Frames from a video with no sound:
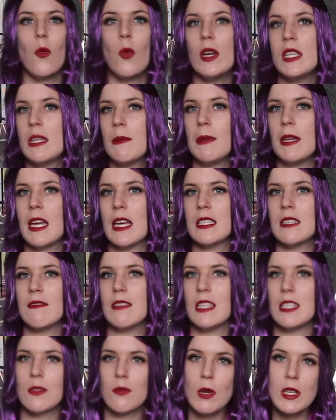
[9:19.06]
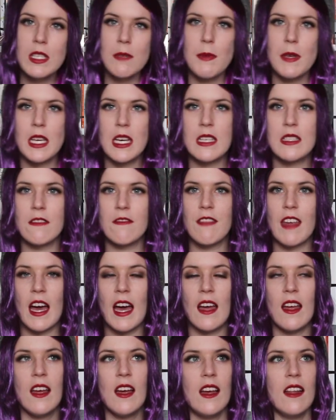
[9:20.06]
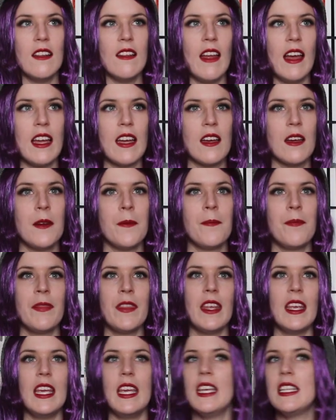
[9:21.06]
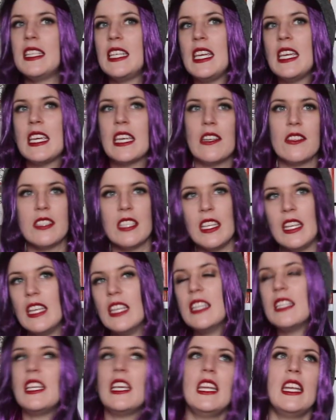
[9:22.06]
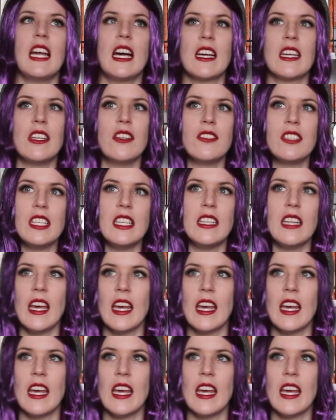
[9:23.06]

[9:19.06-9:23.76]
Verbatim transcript: Was it because of this? Was it because of that? Like, is he guilty? Is he not guilty?